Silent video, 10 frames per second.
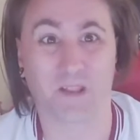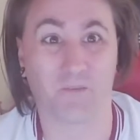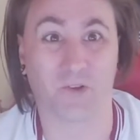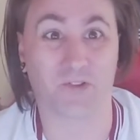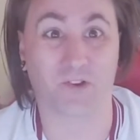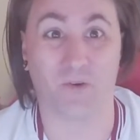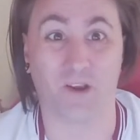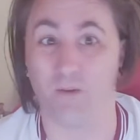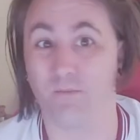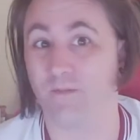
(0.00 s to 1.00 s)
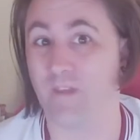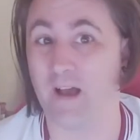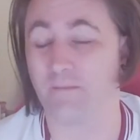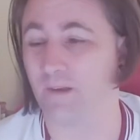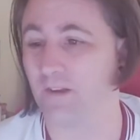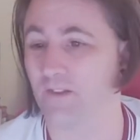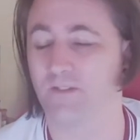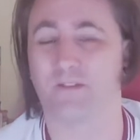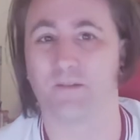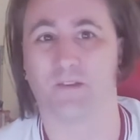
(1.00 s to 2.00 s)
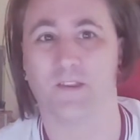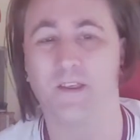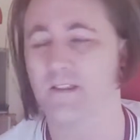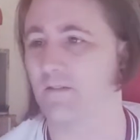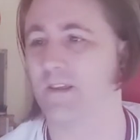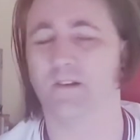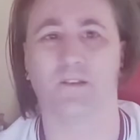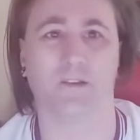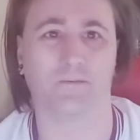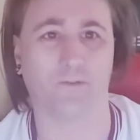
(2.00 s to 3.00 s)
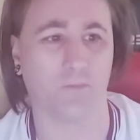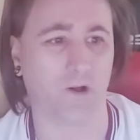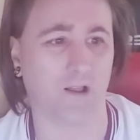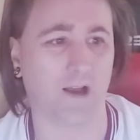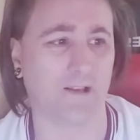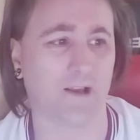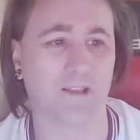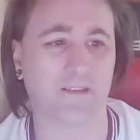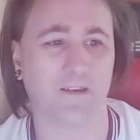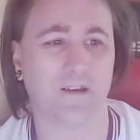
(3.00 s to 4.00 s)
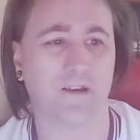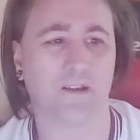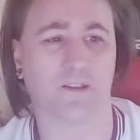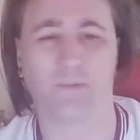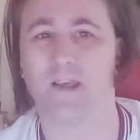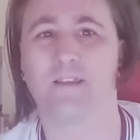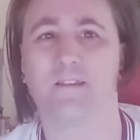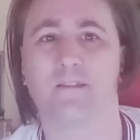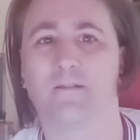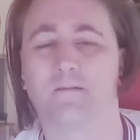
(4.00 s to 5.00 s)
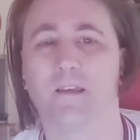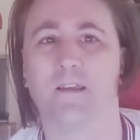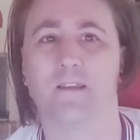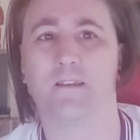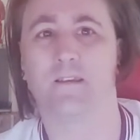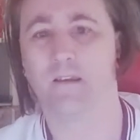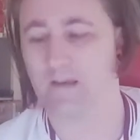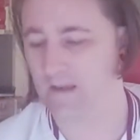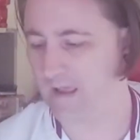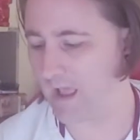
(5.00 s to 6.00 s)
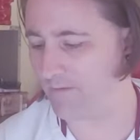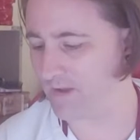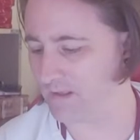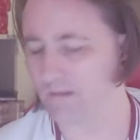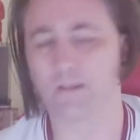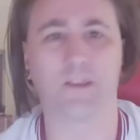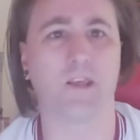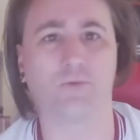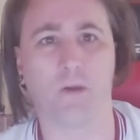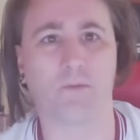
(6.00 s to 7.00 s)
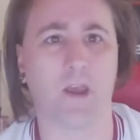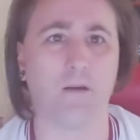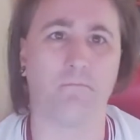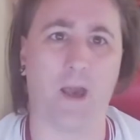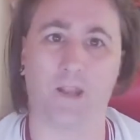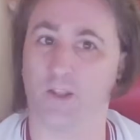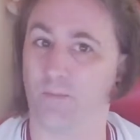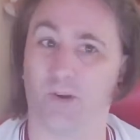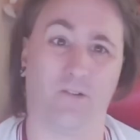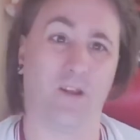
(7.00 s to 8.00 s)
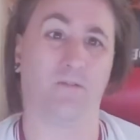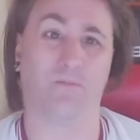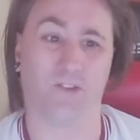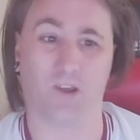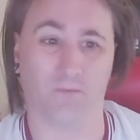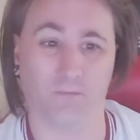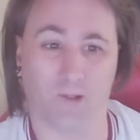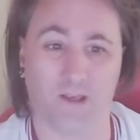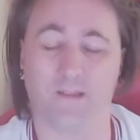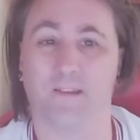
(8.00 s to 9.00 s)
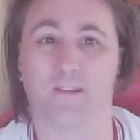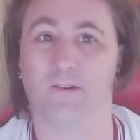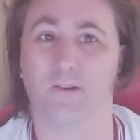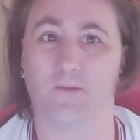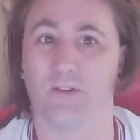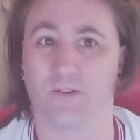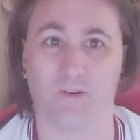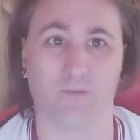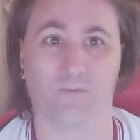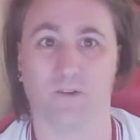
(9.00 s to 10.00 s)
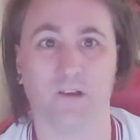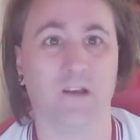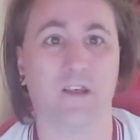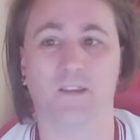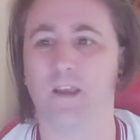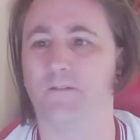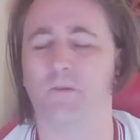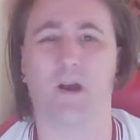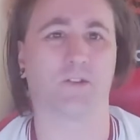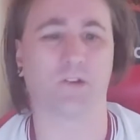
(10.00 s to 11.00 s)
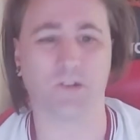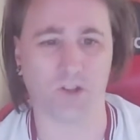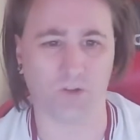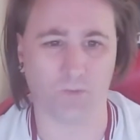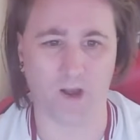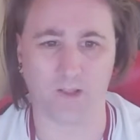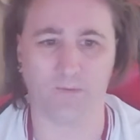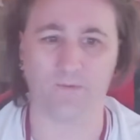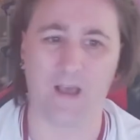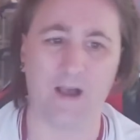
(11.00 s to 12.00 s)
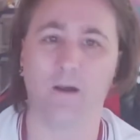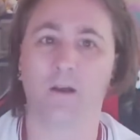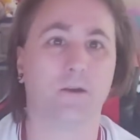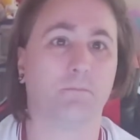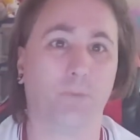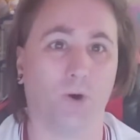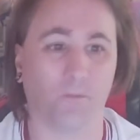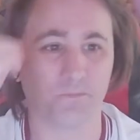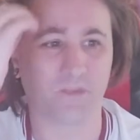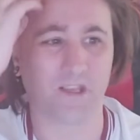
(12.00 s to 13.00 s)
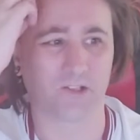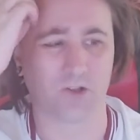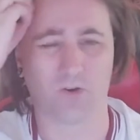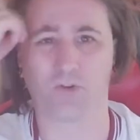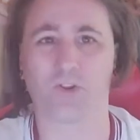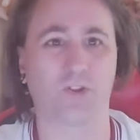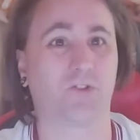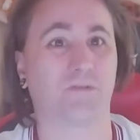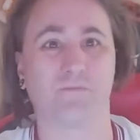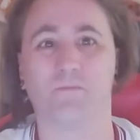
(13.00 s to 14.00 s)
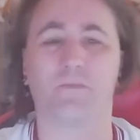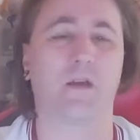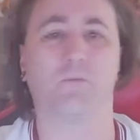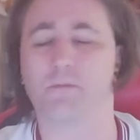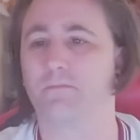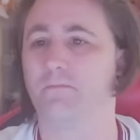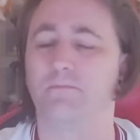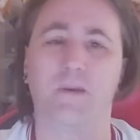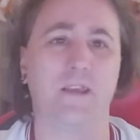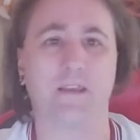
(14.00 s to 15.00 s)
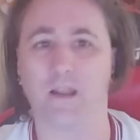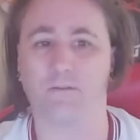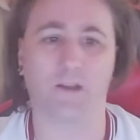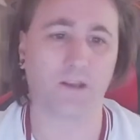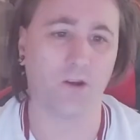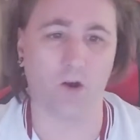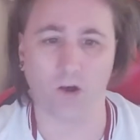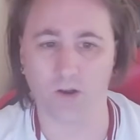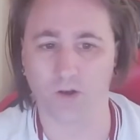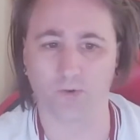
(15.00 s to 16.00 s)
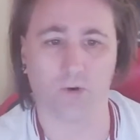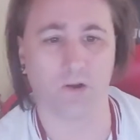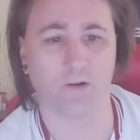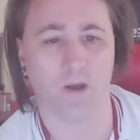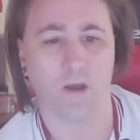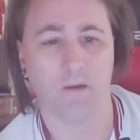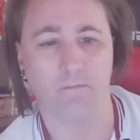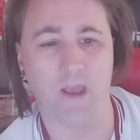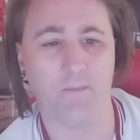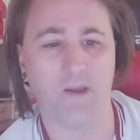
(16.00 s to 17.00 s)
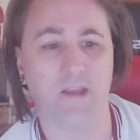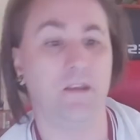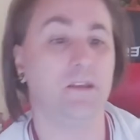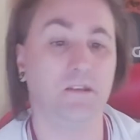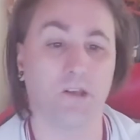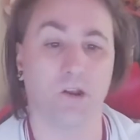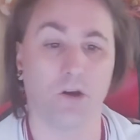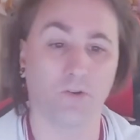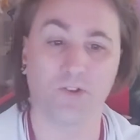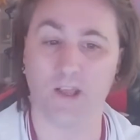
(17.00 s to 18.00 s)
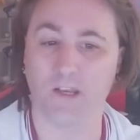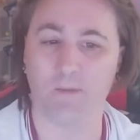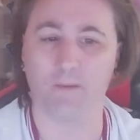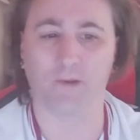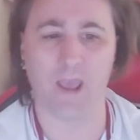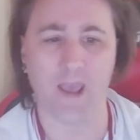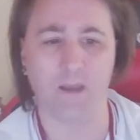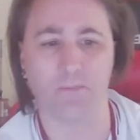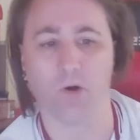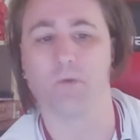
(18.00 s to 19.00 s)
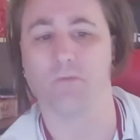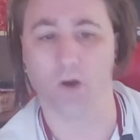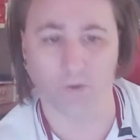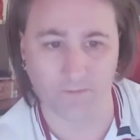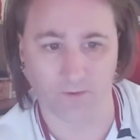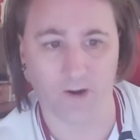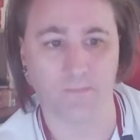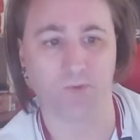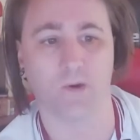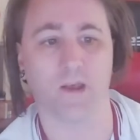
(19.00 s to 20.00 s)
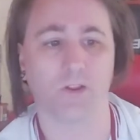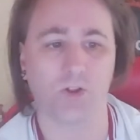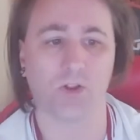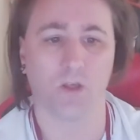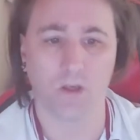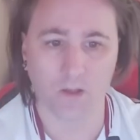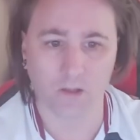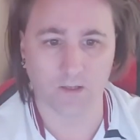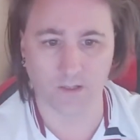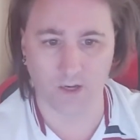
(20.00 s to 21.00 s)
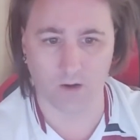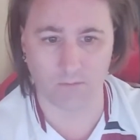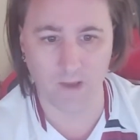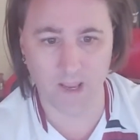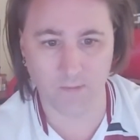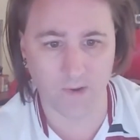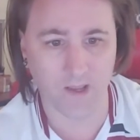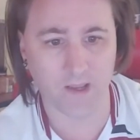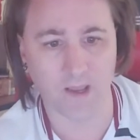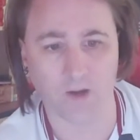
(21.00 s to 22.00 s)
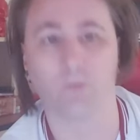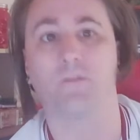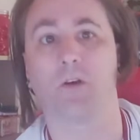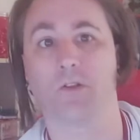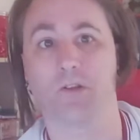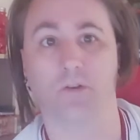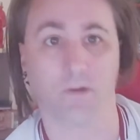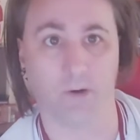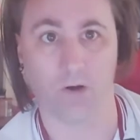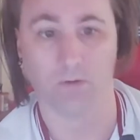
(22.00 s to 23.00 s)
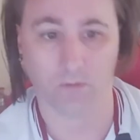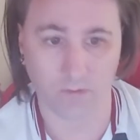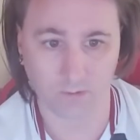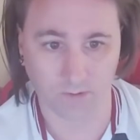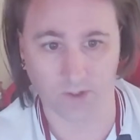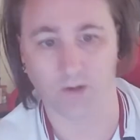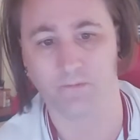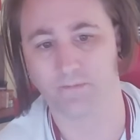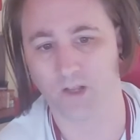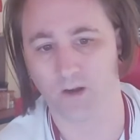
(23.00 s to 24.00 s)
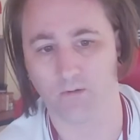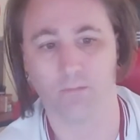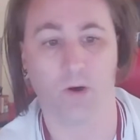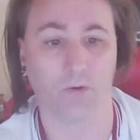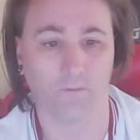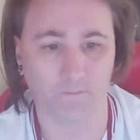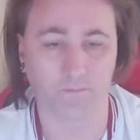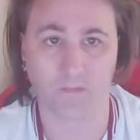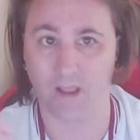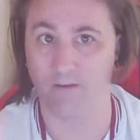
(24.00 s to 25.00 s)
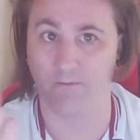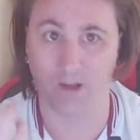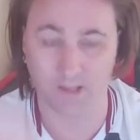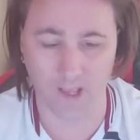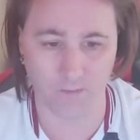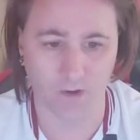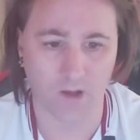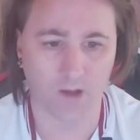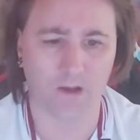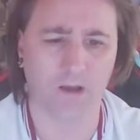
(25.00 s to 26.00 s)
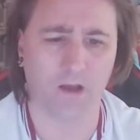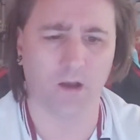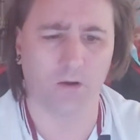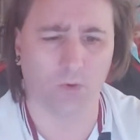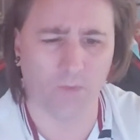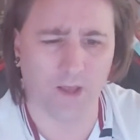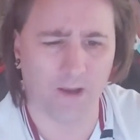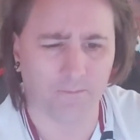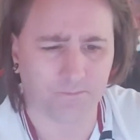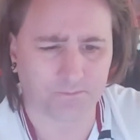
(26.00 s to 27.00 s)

what's going on with that because some of the things I've seen on the football highlights, the place is having seats ripped out and banners put around certain places. So I don't know what's going on safety wise or condition wise with that. But it looks that would be kind of like an, an odd one. Maybe, you know, Stadium MK, Portman Road for Ipswich. You know, maybe, I know we've got the Uniball, so, you know, Bolton, have again uh, up there.